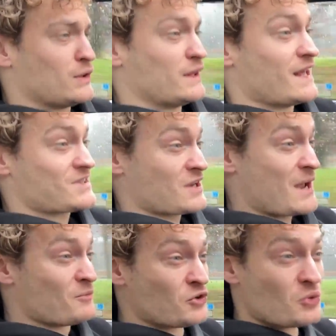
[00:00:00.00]
that's
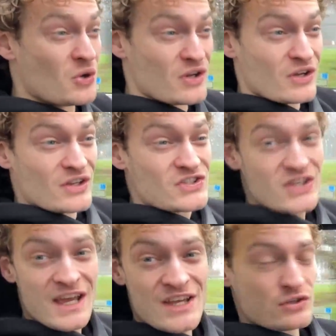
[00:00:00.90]
an M2
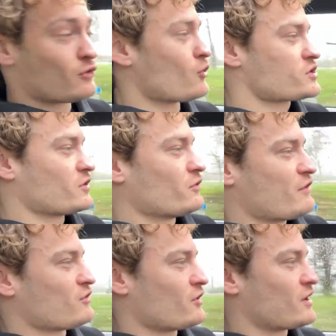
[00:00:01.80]
CS. Of course I don't
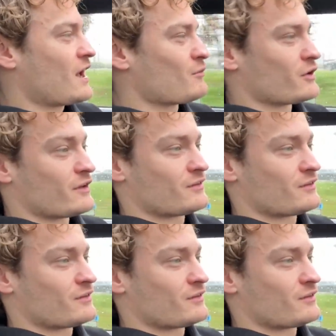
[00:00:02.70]
have another camera.